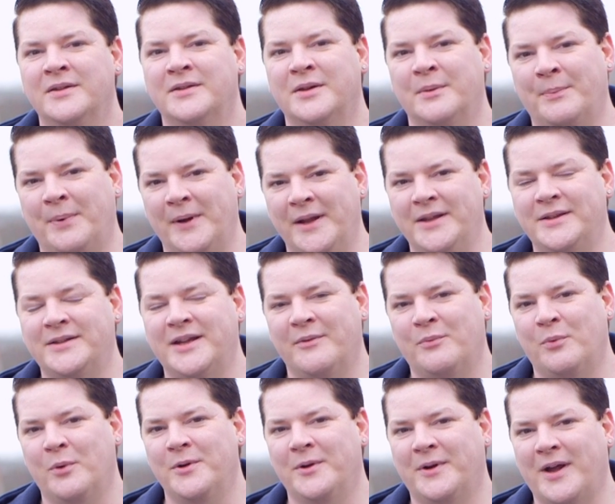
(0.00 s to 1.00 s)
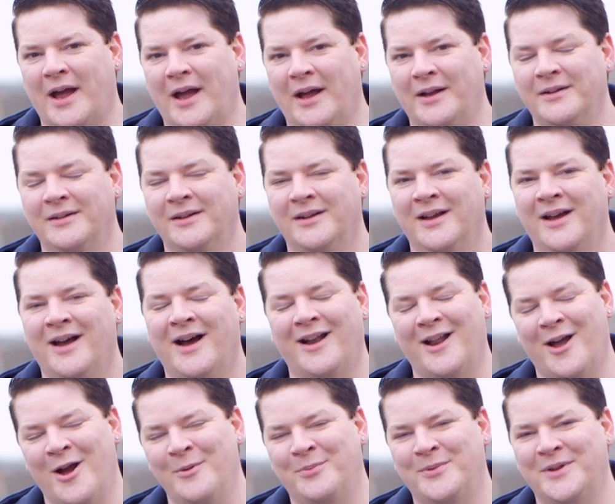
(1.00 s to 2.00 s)
So please give what you can,
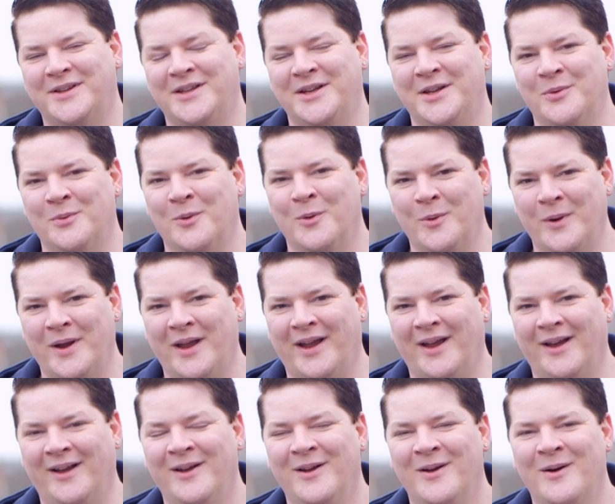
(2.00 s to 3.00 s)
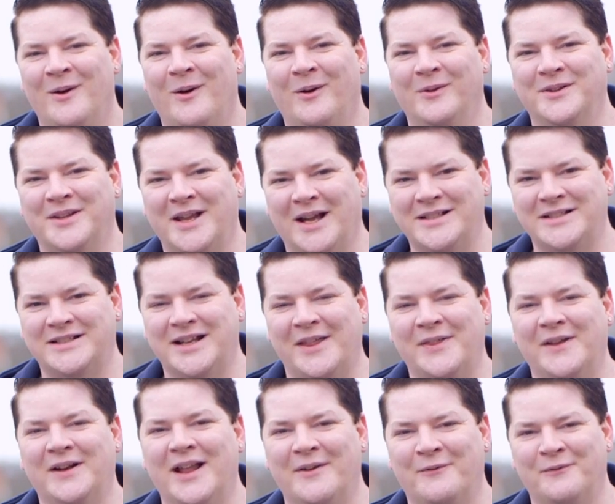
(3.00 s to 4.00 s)
and I hope to see you all here on Saturday
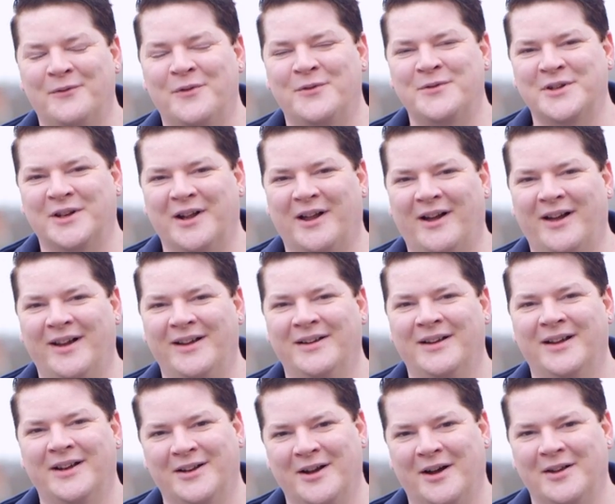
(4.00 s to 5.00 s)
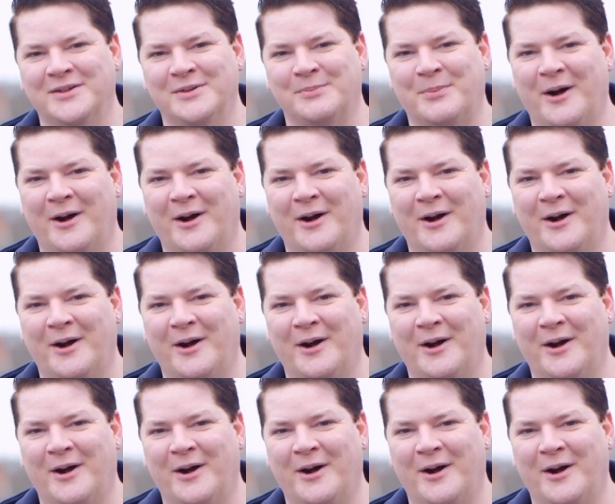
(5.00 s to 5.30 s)
the 11th of July in Castle